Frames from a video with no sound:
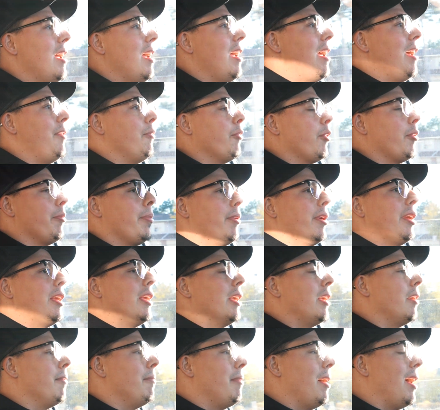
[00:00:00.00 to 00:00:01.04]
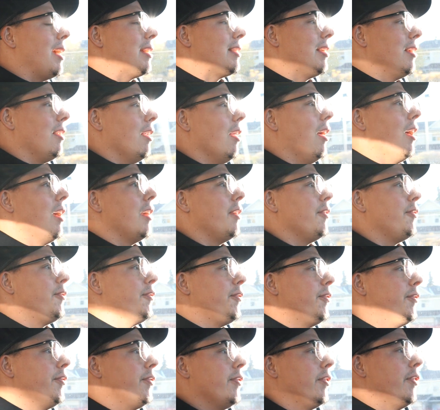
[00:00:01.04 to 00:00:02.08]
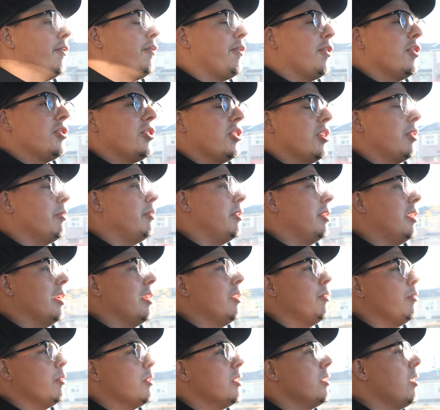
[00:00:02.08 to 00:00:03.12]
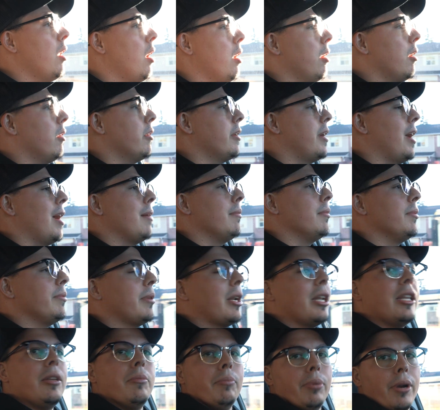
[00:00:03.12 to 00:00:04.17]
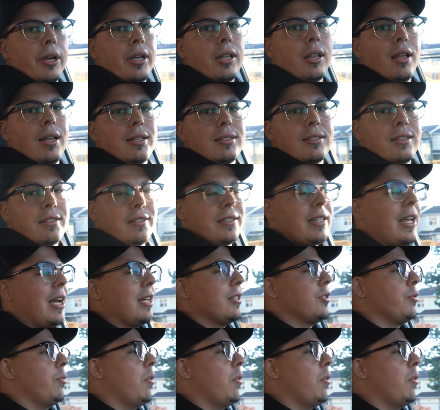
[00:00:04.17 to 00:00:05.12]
And we're bringing it back to life. The first thing we did, it was not on camera, but I did brake lines because that's